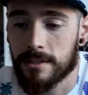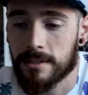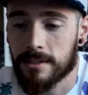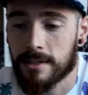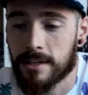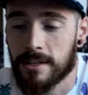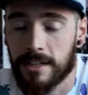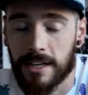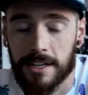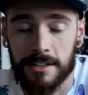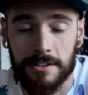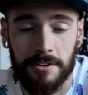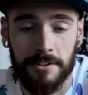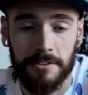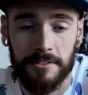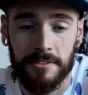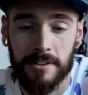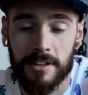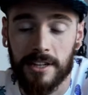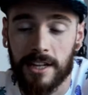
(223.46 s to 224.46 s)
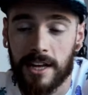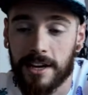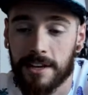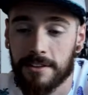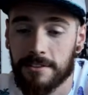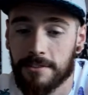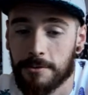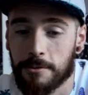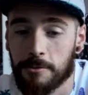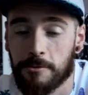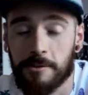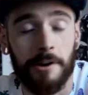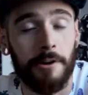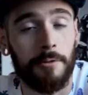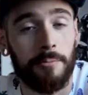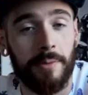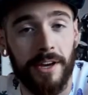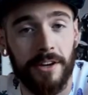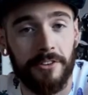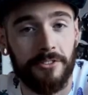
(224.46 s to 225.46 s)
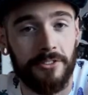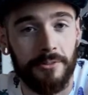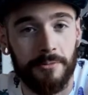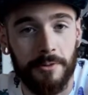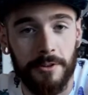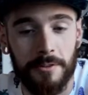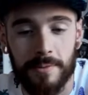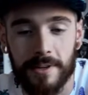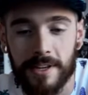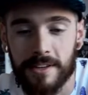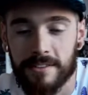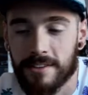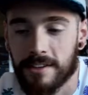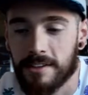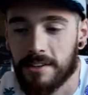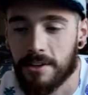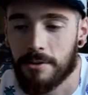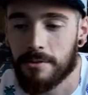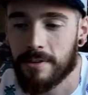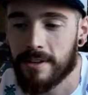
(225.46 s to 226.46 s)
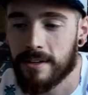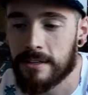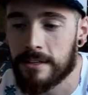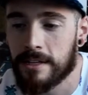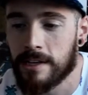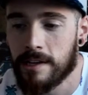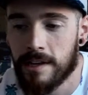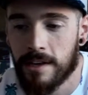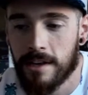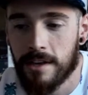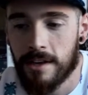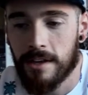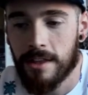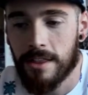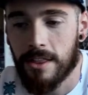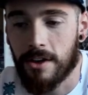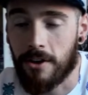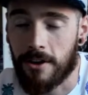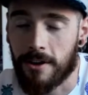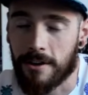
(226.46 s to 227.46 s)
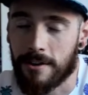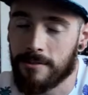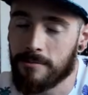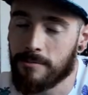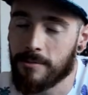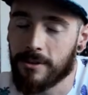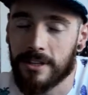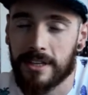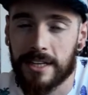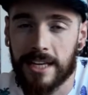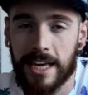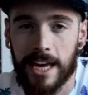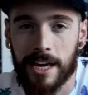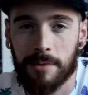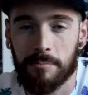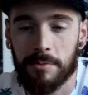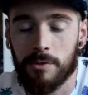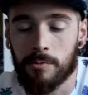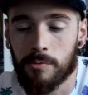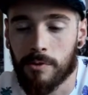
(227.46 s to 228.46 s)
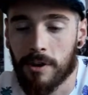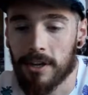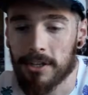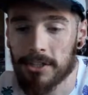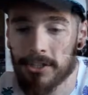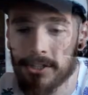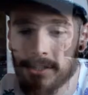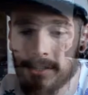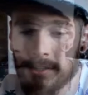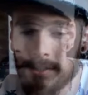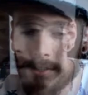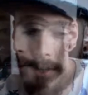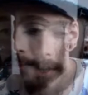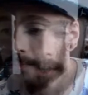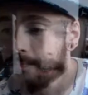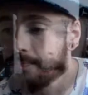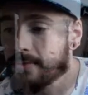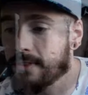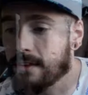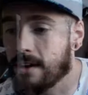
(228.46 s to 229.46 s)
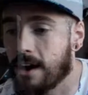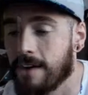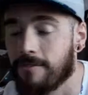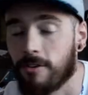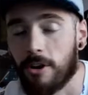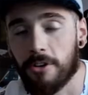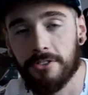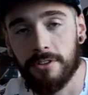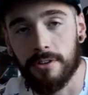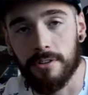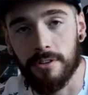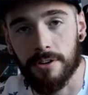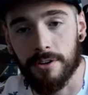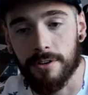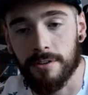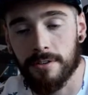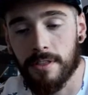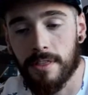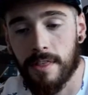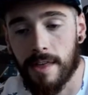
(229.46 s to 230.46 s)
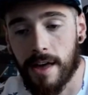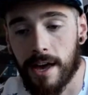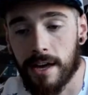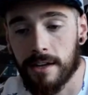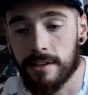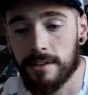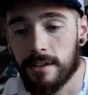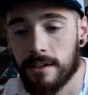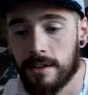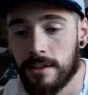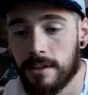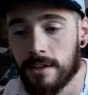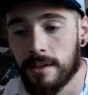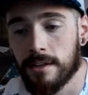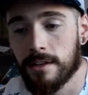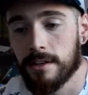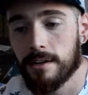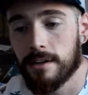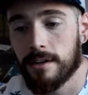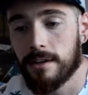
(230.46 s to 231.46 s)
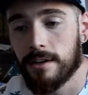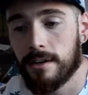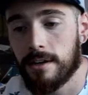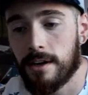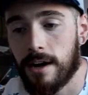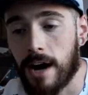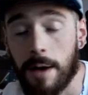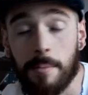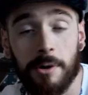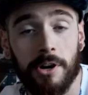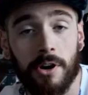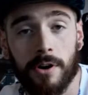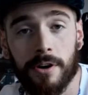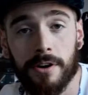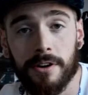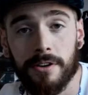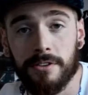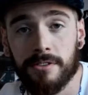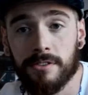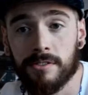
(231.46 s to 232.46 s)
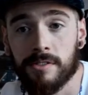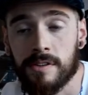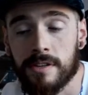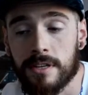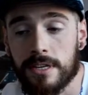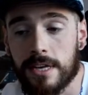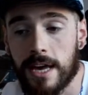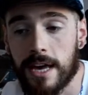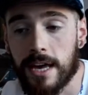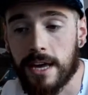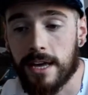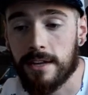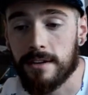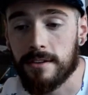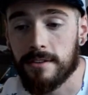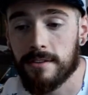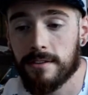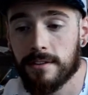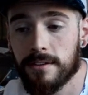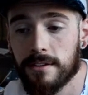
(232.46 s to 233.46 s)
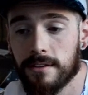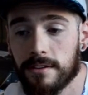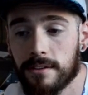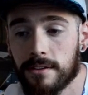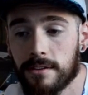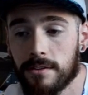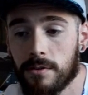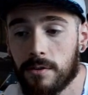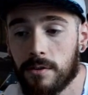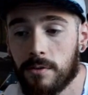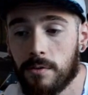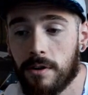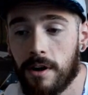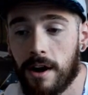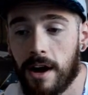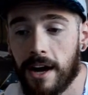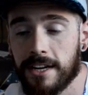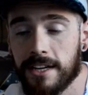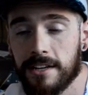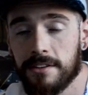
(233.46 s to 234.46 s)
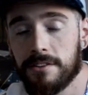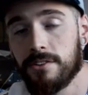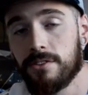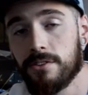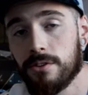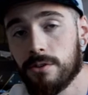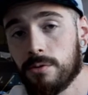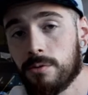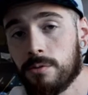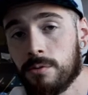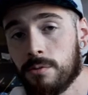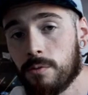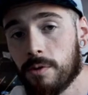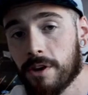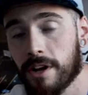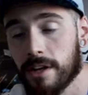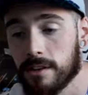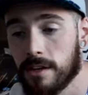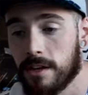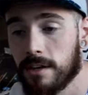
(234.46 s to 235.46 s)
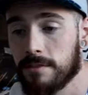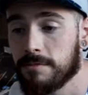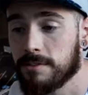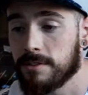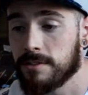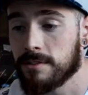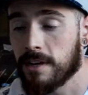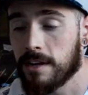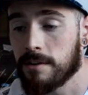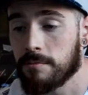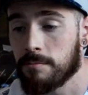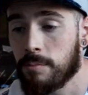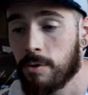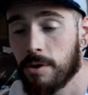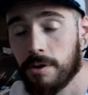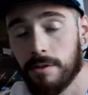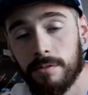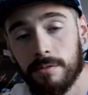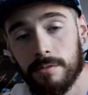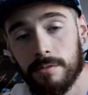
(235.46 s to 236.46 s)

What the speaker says: collectors and clients who are very patient with me, as they know that the art really can't be rushed. I've also learned that I'm an artist, and I need to do what I love and put